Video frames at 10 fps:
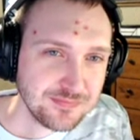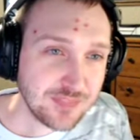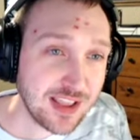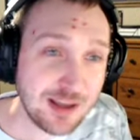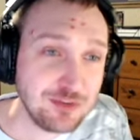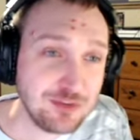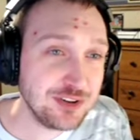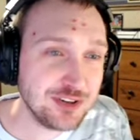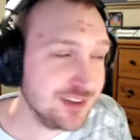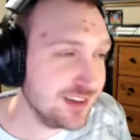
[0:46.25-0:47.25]
I'm
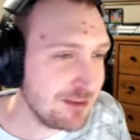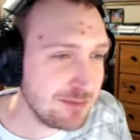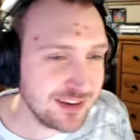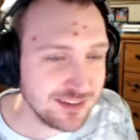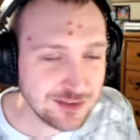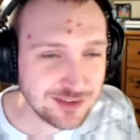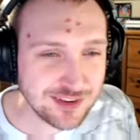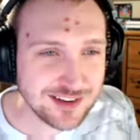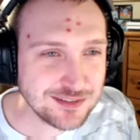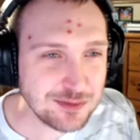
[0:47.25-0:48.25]
doing good. I mean, it was
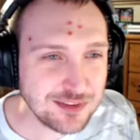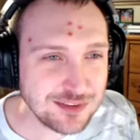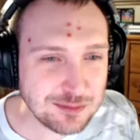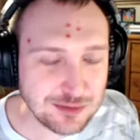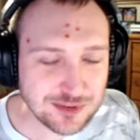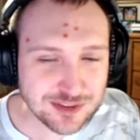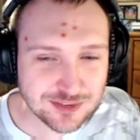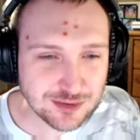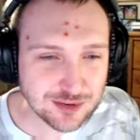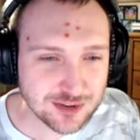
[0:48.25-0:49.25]
awesome to see Pookie
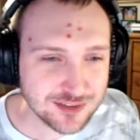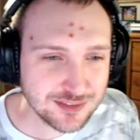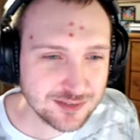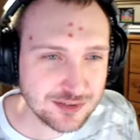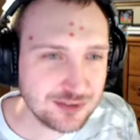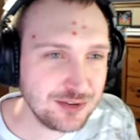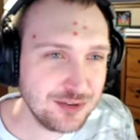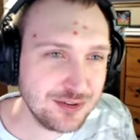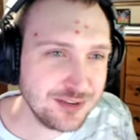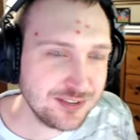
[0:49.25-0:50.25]
score his first
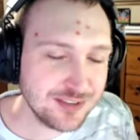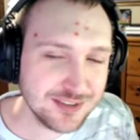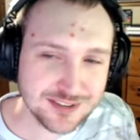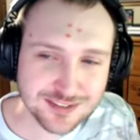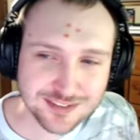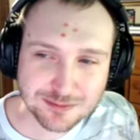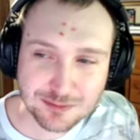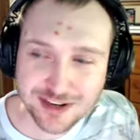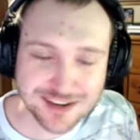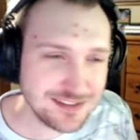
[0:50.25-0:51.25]
goal, so I'm
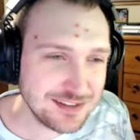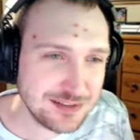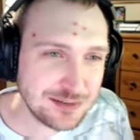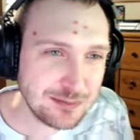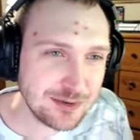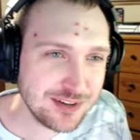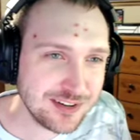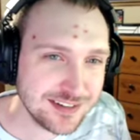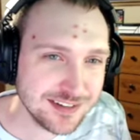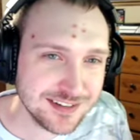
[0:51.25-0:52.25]
ready to see some
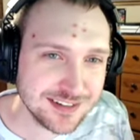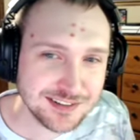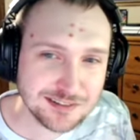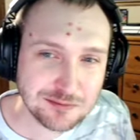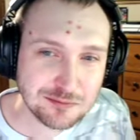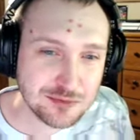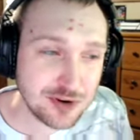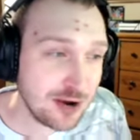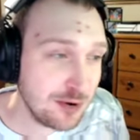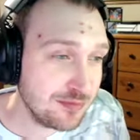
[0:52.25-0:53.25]
more.
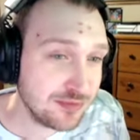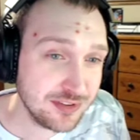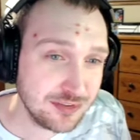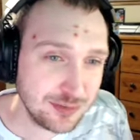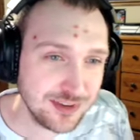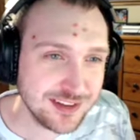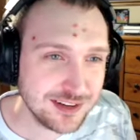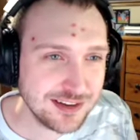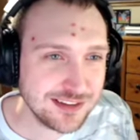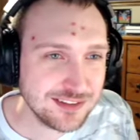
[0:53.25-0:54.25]
Hopefully this
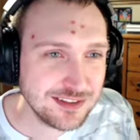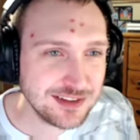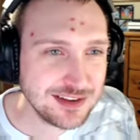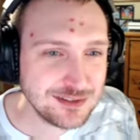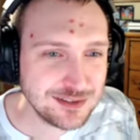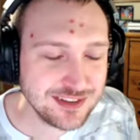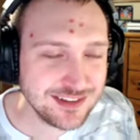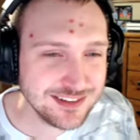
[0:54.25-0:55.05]
weekend against LAFC.